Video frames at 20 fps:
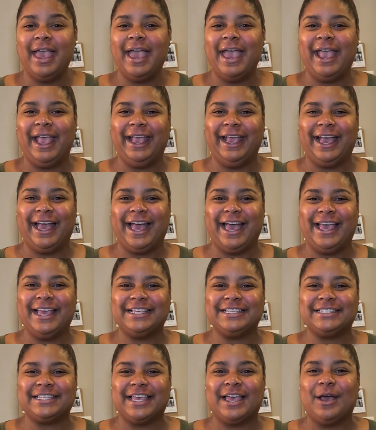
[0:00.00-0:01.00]
Hey
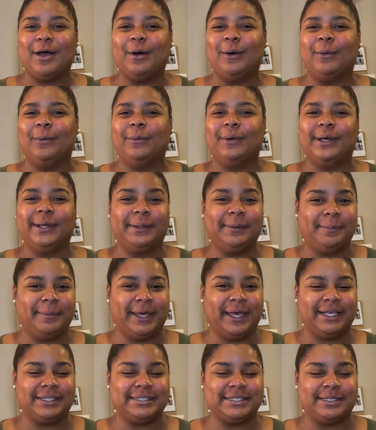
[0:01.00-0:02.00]
guys, welcome
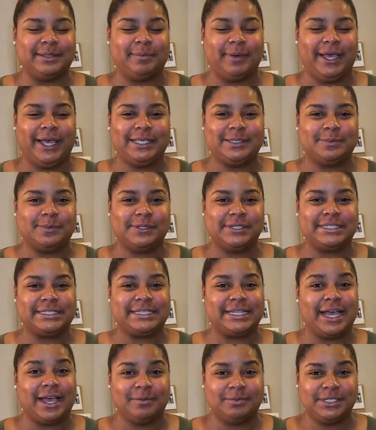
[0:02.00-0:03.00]
back to the Passport
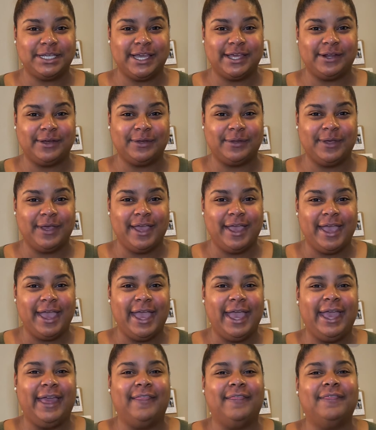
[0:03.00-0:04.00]
Snob channel,
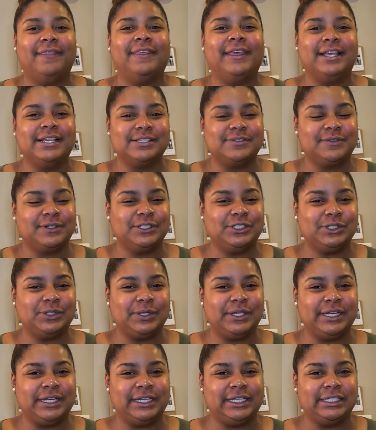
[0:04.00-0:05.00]
and thanks for
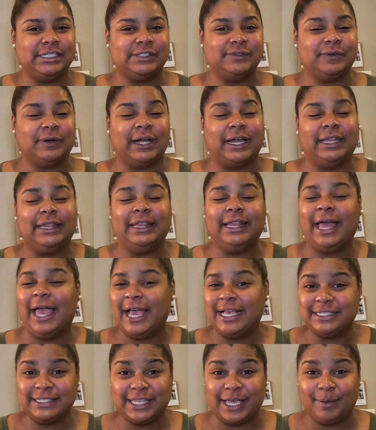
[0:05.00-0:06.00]
joining us for our
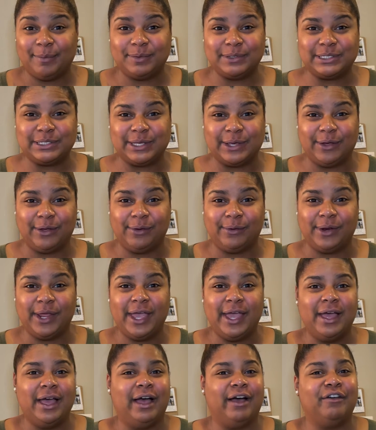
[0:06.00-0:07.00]
last episode
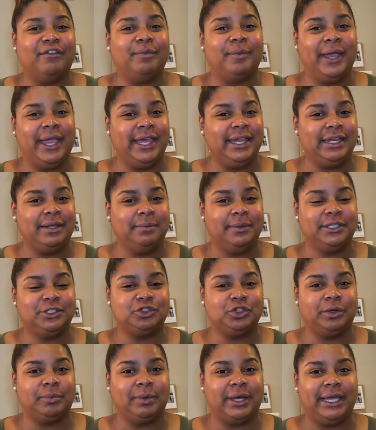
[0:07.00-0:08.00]
of Pandemic
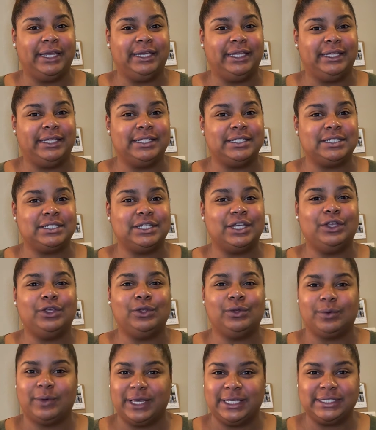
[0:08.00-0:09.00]
Trip Ideas
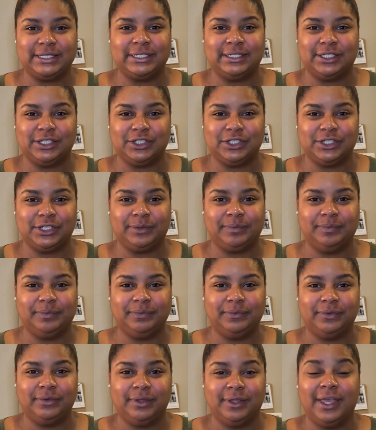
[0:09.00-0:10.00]
US edition.
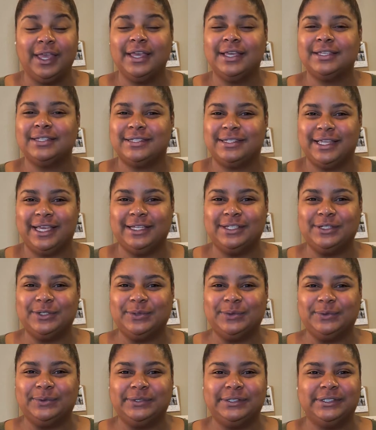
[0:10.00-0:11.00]
Stay
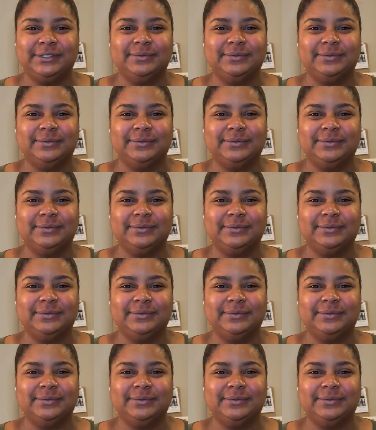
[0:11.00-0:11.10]
tuned.